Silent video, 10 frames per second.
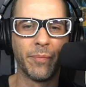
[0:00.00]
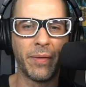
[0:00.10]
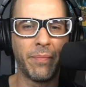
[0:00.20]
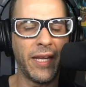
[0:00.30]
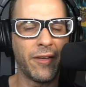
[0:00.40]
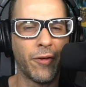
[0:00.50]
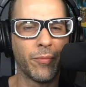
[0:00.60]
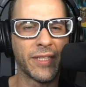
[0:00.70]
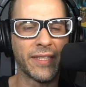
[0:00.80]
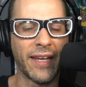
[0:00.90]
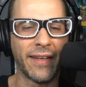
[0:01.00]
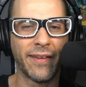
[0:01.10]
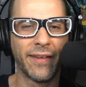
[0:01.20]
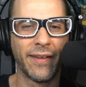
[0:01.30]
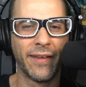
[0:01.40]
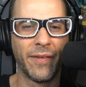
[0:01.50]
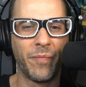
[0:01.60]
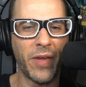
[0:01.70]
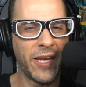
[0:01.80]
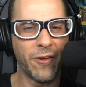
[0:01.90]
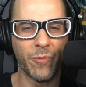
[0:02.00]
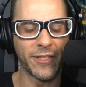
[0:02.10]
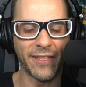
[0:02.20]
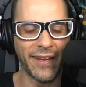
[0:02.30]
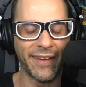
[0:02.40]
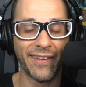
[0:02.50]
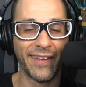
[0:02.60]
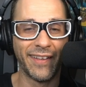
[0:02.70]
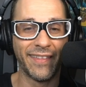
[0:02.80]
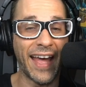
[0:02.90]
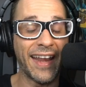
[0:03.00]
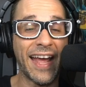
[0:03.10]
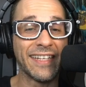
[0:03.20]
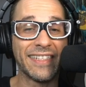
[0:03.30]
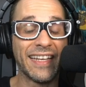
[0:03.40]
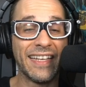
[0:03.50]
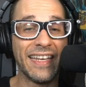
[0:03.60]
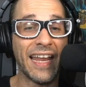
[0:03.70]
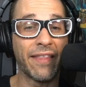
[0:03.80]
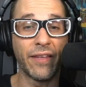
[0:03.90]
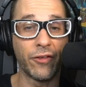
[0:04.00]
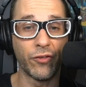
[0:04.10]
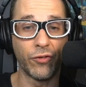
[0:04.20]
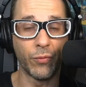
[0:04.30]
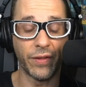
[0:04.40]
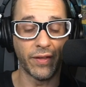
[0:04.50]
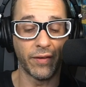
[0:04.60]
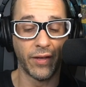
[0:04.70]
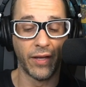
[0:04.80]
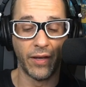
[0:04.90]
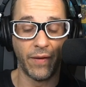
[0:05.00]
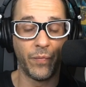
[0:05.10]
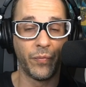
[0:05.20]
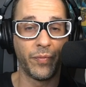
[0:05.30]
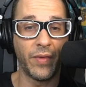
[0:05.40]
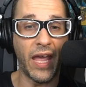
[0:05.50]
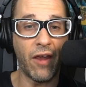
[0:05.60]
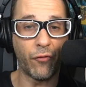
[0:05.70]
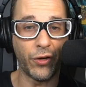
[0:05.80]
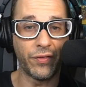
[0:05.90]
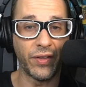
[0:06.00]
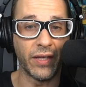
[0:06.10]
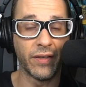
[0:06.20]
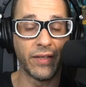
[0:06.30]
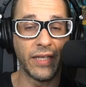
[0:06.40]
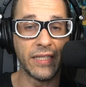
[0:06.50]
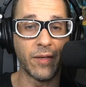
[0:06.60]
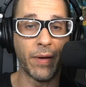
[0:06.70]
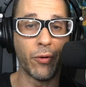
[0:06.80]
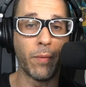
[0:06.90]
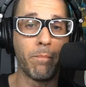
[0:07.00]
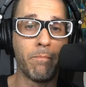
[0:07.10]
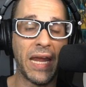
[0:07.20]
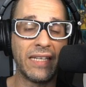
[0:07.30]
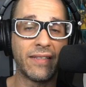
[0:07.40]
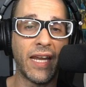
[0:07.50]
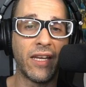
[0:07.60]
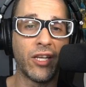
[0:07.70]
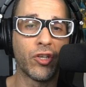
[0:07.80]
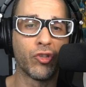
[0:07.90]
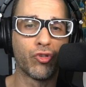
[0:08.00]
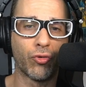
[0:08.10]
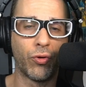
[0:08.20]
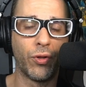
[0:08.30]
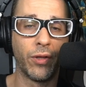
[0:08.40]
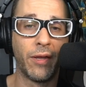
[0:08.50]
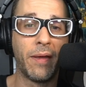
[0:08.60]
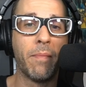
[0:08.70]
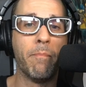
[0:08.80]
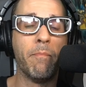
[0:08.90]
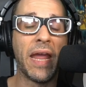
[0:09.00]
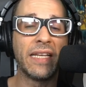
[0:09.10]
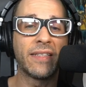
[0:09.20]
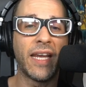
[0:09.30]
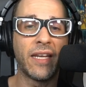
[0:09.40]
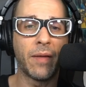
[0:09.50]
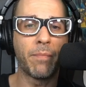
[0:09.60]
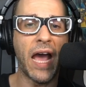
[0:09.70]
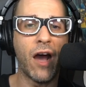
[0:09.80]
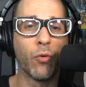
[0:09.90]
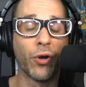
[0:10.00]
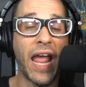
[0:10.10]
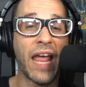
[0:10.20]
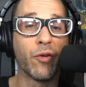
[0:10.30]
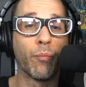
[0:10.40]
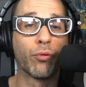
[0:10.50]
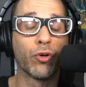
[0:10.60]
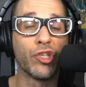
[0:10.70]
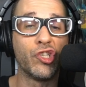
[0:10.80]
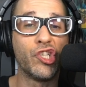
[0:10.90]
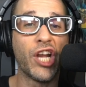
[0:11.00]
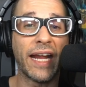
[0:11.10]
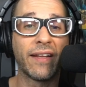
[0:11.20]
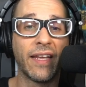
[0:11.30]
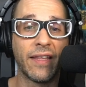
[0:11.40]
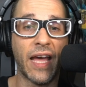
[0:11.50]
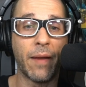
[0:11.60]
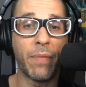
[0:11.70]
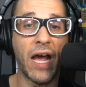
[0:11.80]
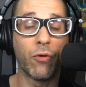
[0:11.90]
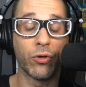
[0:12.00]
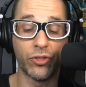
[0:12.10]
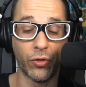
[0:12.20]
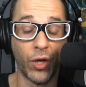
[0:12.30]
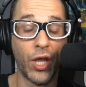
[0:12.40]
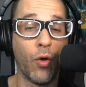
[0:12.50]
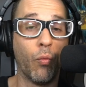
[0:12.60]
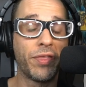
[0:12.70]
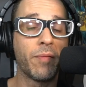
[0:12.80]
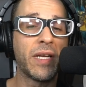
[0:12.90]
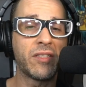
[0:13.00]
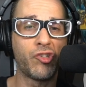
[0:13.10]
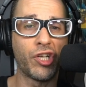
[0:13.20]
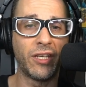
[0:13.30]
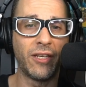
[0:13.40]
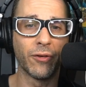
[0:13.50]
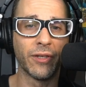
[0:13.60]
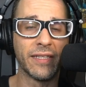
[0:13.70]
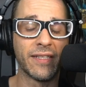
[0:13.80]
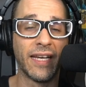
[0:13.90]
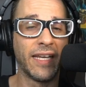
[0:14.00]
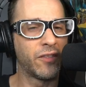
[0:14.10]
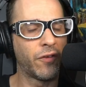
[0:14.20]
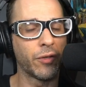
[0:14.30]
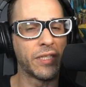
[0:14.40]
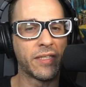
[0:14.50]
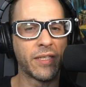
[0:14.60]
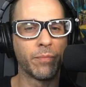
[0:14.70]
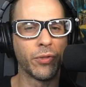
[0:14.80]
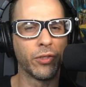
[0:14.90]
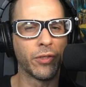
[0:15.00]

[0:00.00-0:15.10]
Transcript: But make no mistake, that has nothing to do with it. Everything is about maintaining control, maintaining power, and projecting that power. So what the messaging here is very simple.